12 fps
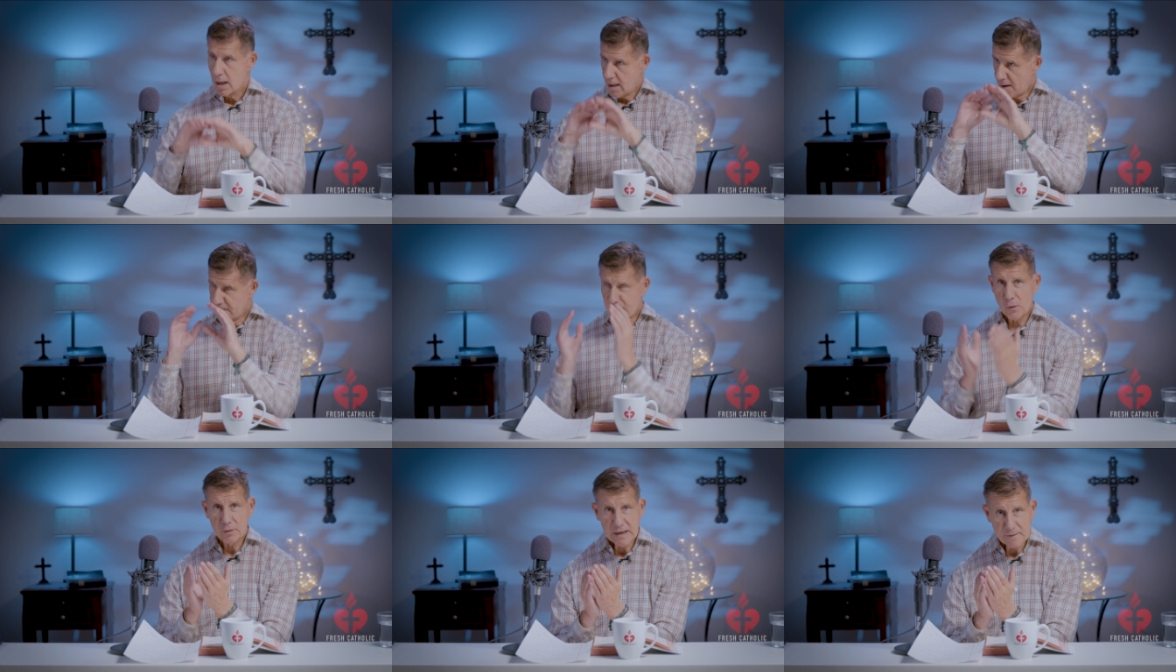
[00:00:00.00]
A
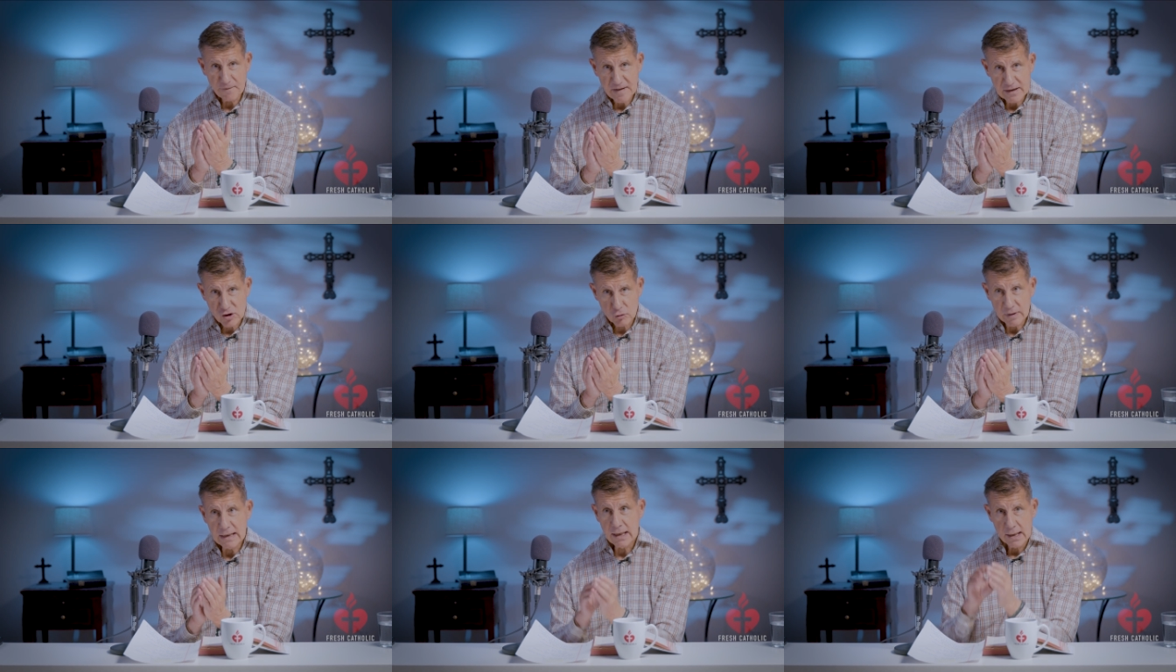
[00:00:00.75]
full leaf fig
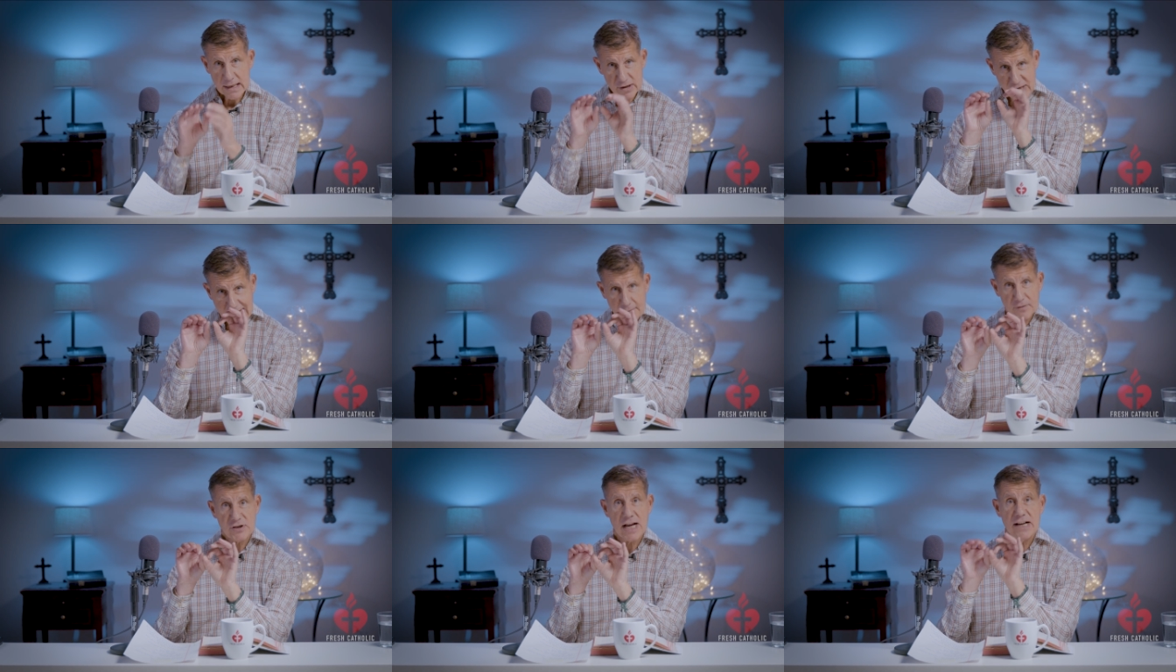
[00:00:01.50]
tree is
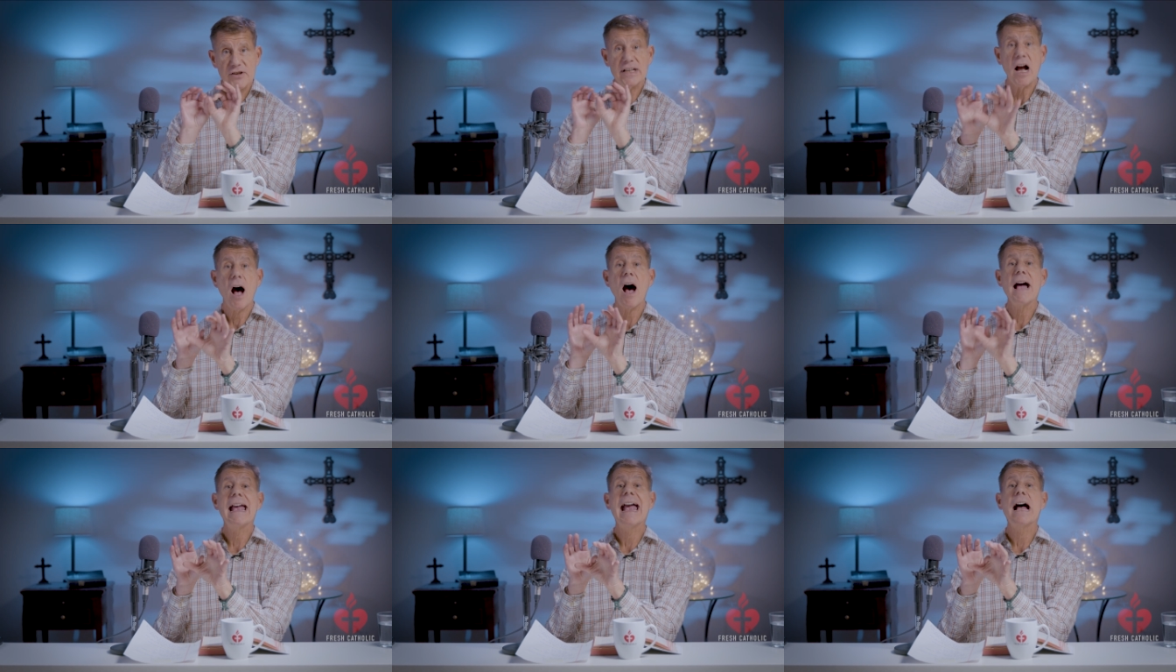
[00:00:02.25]
advertising,
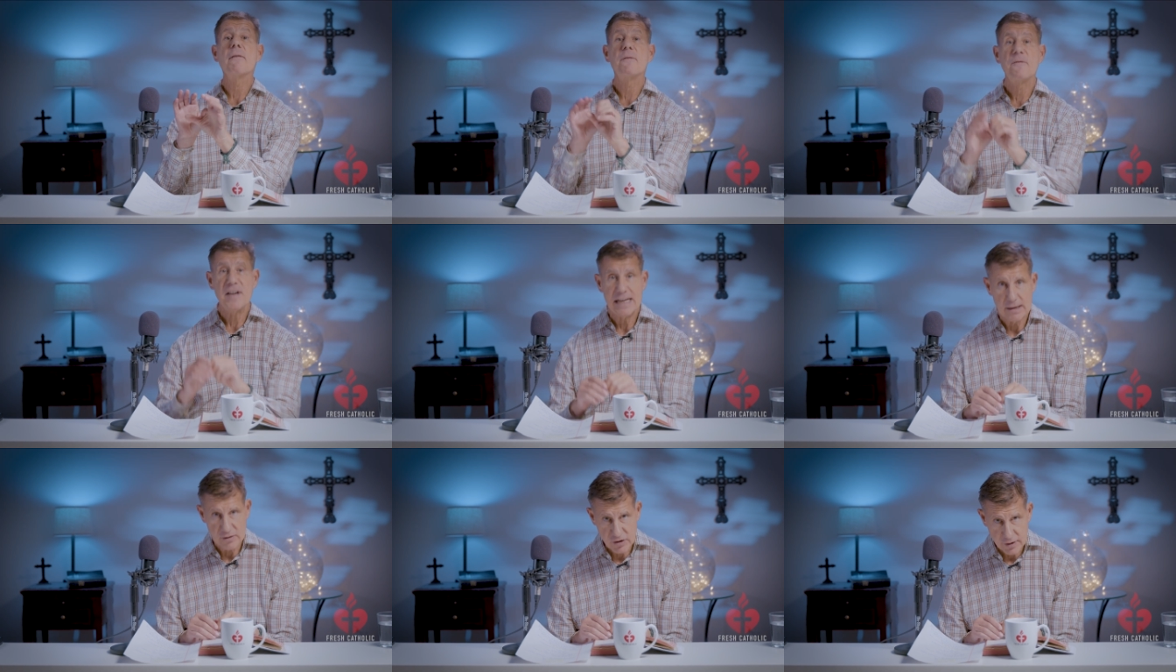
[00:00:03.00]
I have
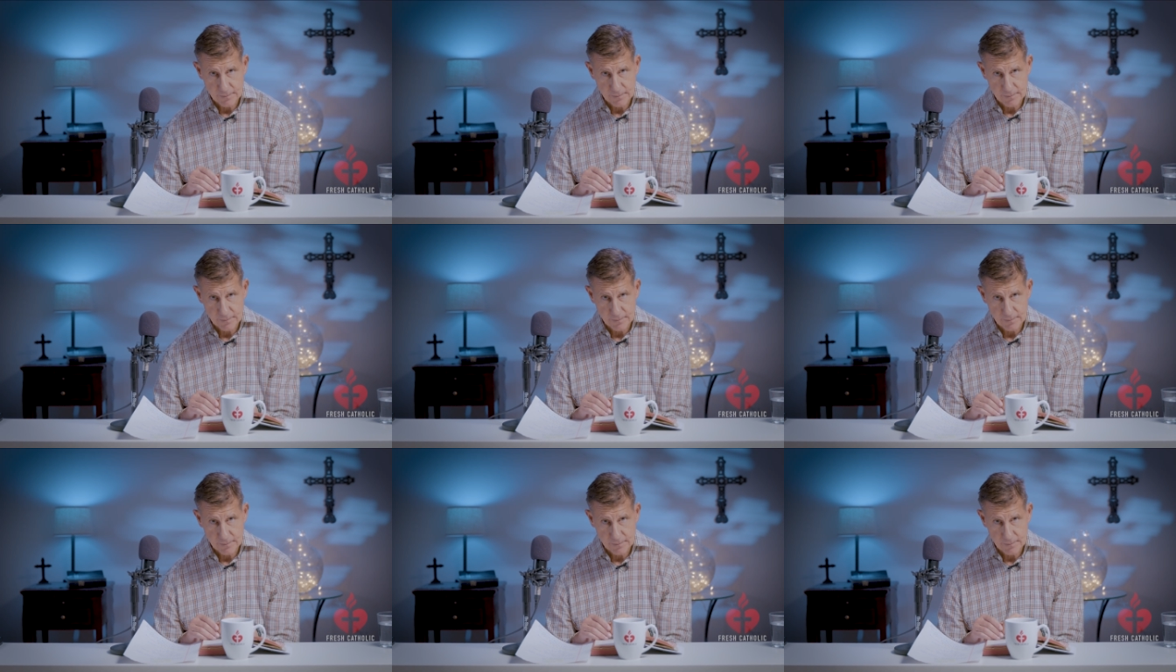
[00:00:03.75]
figs.